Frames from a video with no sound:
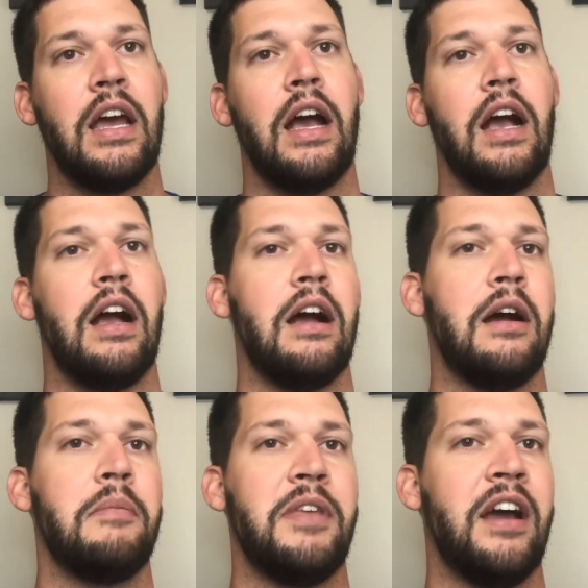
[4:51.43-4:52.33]

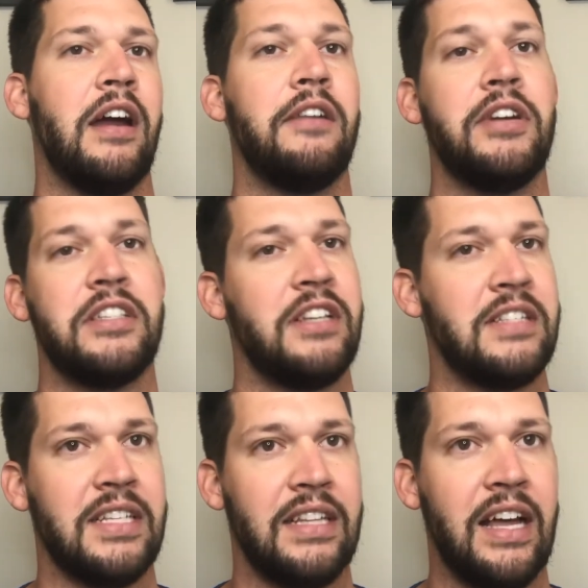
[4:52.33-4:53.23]
the IRS
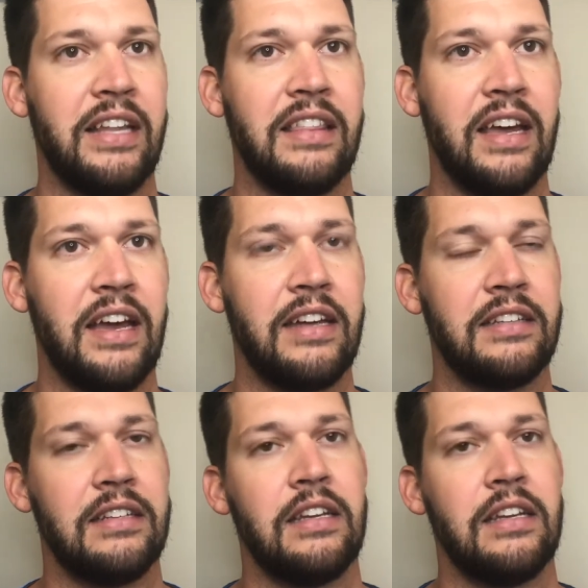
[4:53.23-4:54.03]
doesn't like that.